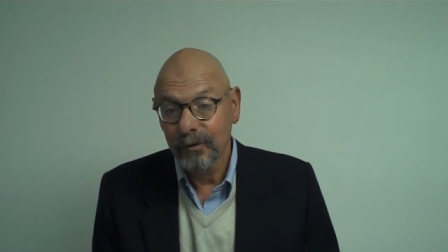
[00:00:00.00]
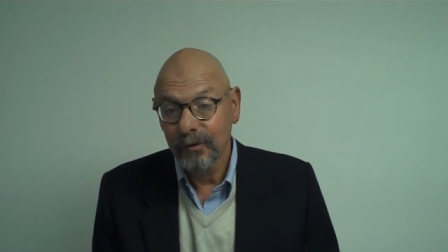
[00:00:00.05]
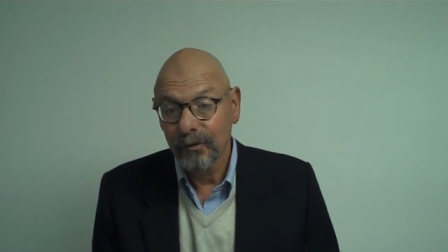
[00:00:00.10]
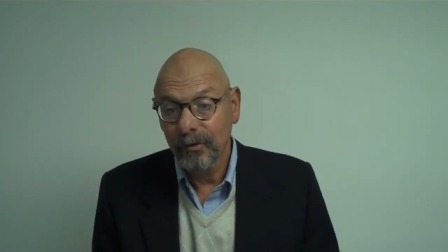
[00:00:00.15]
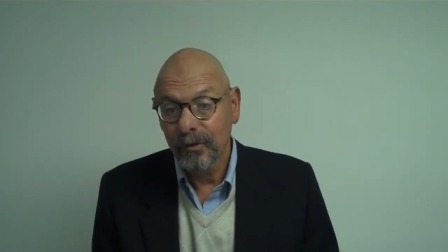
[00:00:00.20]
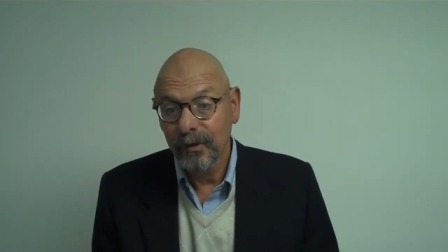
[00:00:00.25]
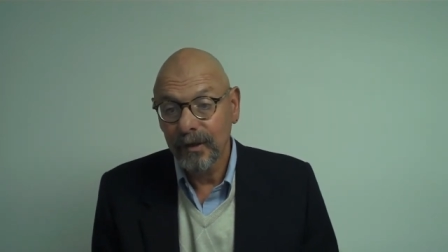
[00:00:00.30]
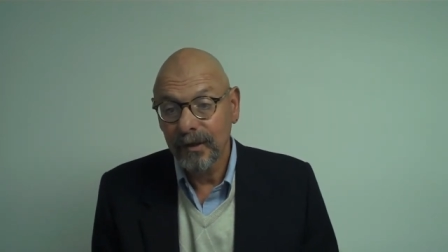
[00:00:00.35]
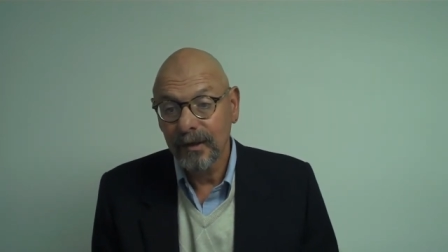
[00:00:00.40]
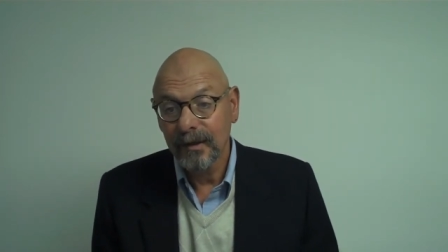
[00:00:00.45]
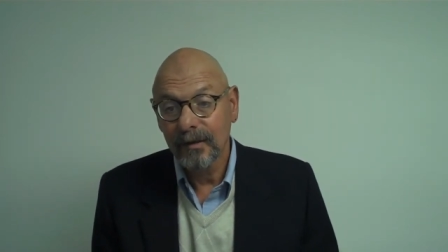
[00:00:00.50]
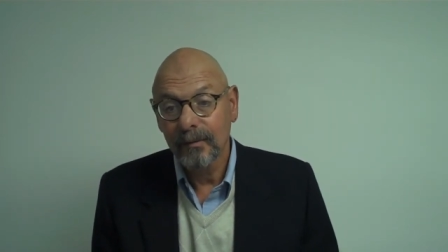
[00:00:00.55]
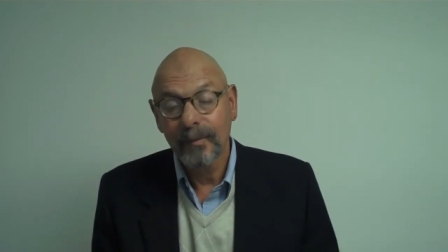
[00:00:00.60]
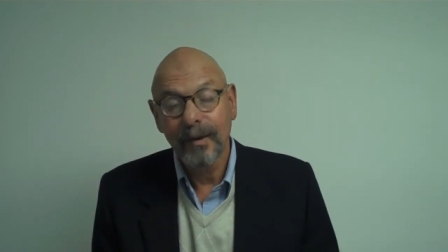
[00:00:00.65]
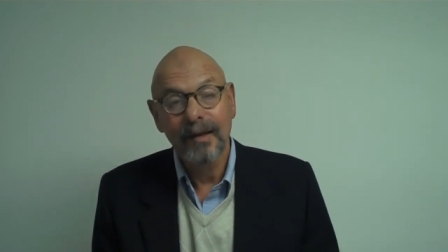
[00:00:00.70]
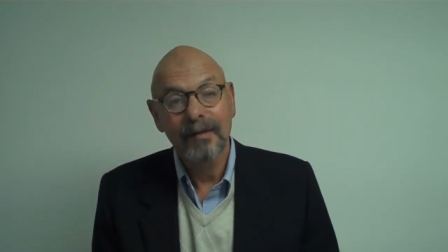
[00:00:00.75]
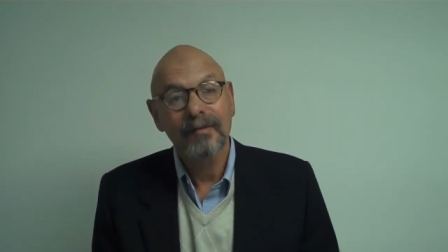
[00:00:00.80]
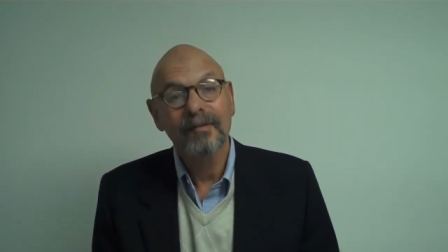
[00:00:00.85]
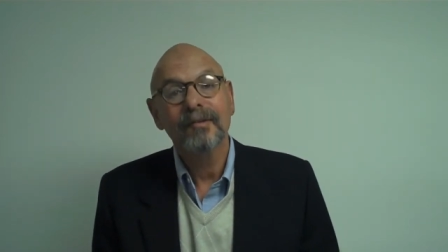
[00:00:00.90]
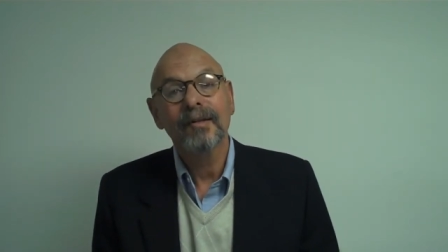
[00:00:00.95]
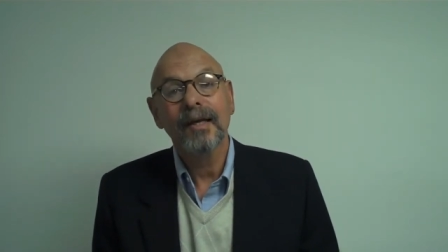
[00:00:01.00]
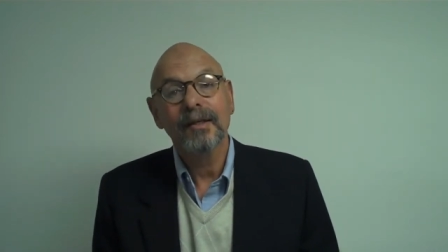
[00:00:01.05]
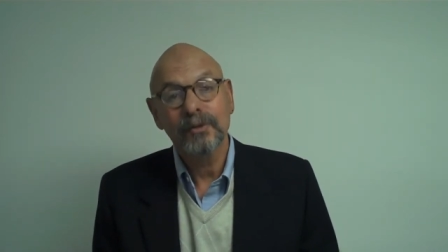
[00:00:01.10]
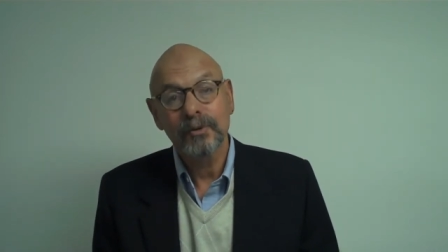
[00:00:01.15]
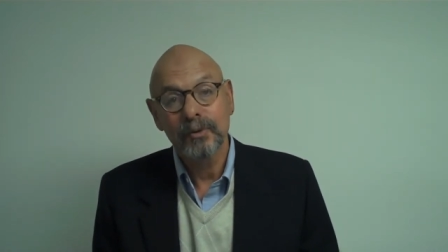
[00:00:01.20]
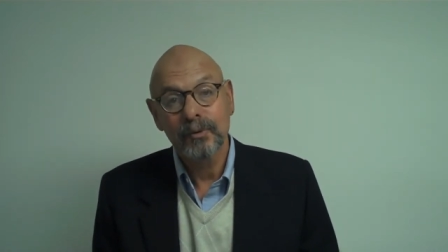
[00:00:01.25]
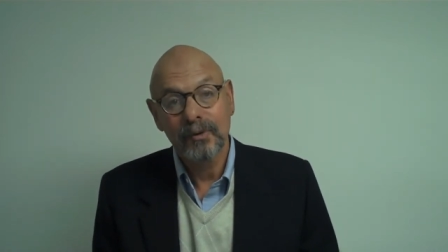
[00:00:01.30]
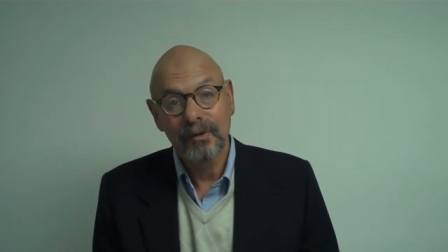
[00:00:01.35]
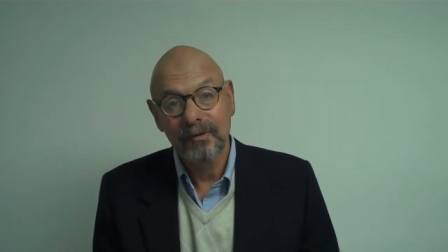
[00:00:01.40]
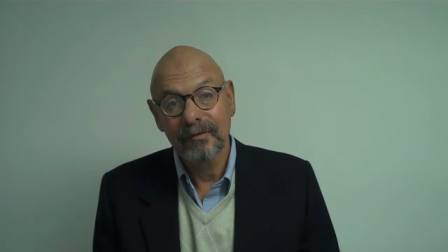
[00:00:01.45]
your thinking about
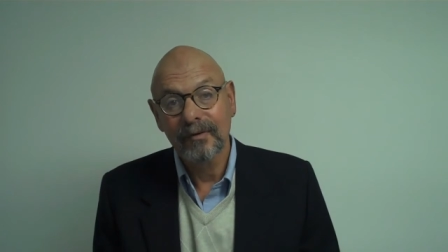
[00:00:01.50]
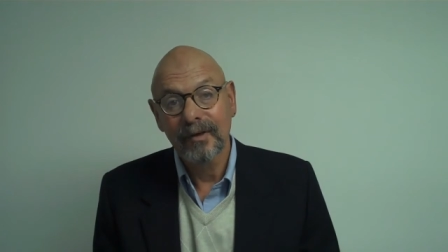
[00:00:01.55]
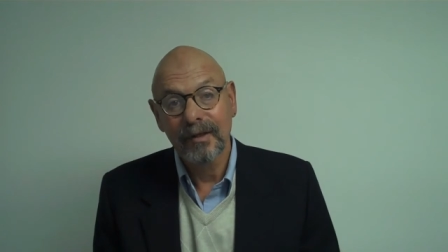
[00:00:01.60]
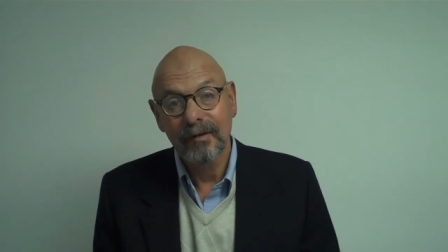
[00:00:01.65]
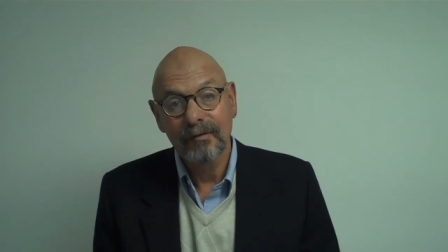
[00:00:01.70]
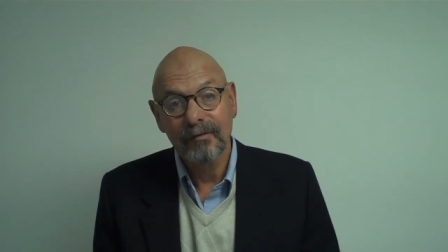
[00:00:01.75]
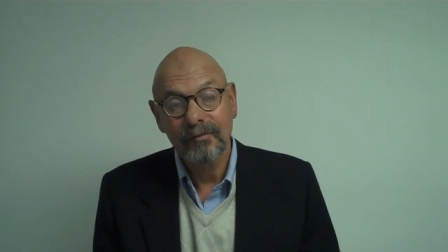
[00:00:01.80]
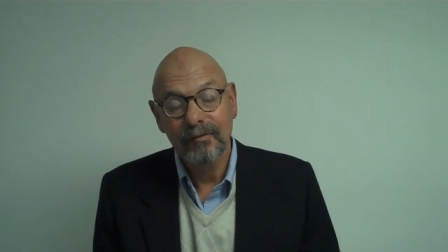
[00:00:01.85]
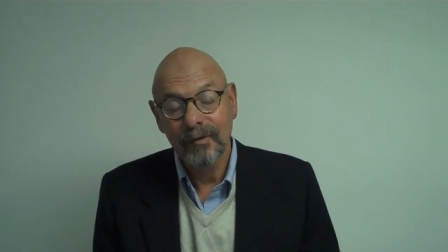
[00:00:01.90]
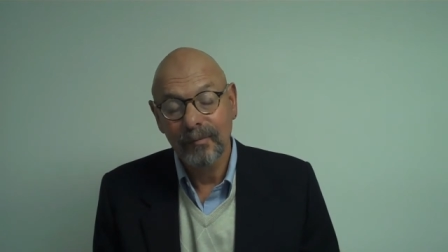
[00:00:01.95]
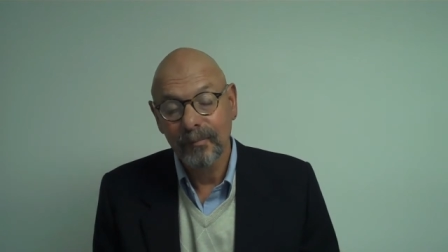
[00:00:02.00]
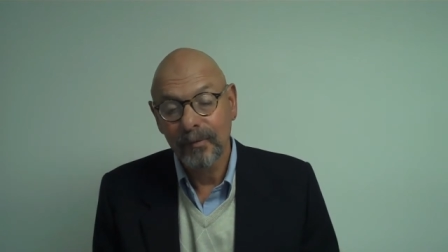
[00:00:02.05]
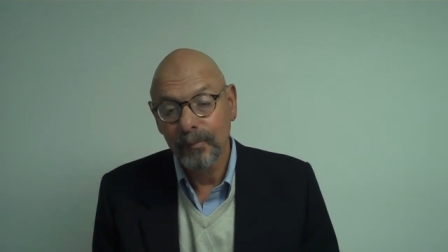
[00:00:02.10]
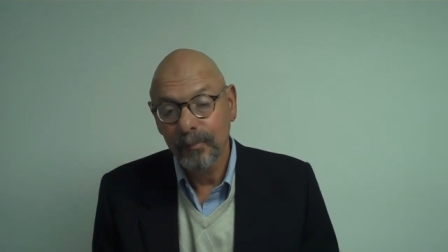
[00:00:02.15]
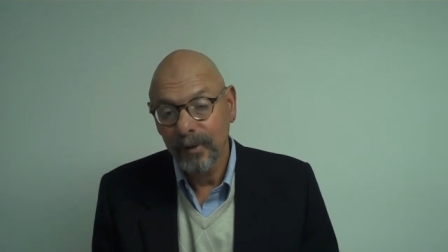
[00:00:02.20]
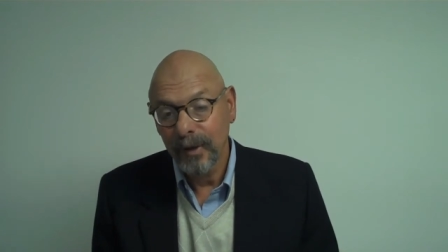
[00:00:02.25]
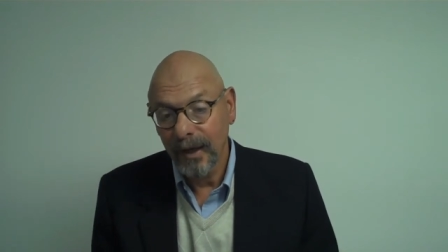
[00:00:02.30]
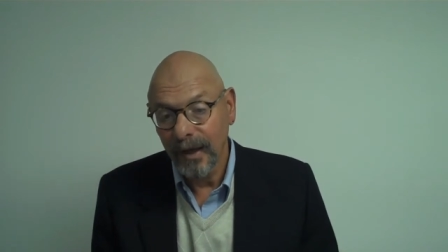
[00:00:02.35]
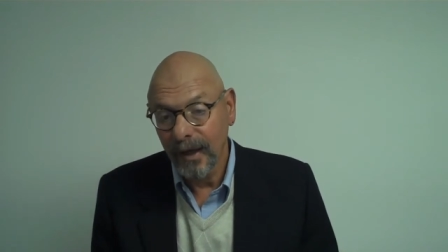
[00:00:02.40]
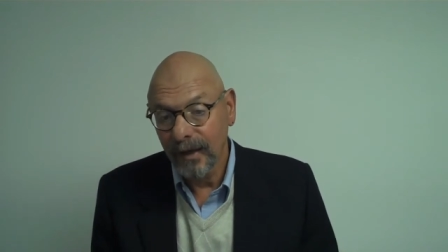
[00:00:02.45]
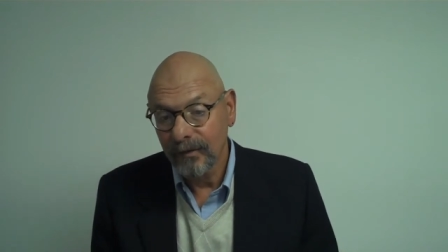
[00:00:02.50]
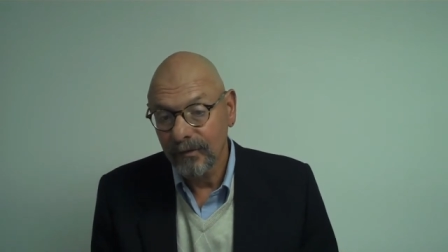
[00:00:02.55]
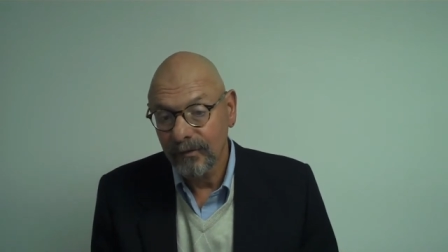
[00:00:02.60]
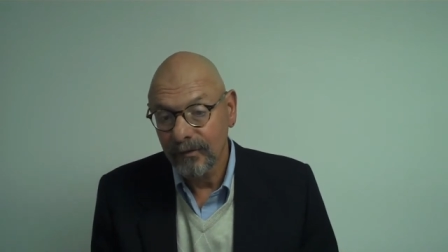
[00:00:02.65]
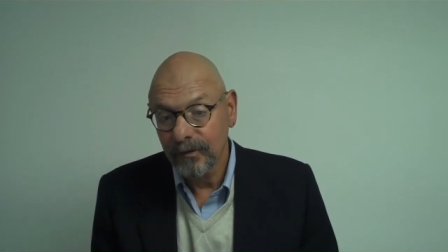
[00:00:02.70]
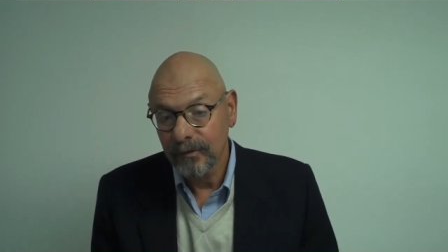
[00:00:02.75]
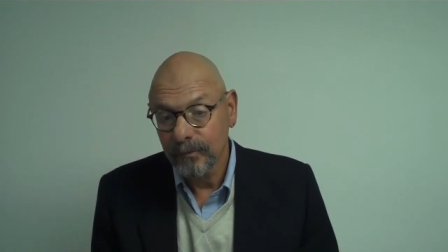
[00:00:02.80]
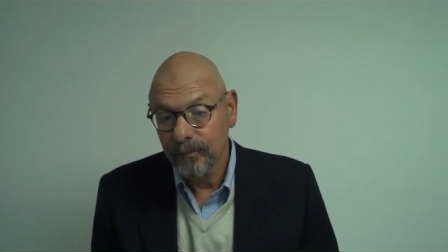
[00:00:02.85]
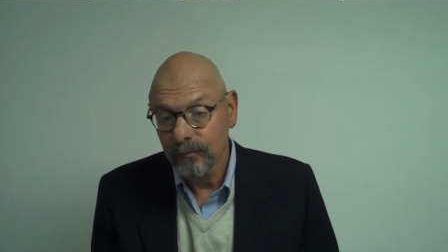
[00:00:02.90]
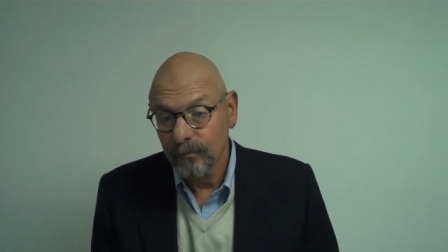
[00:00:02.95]
sexual events from the past.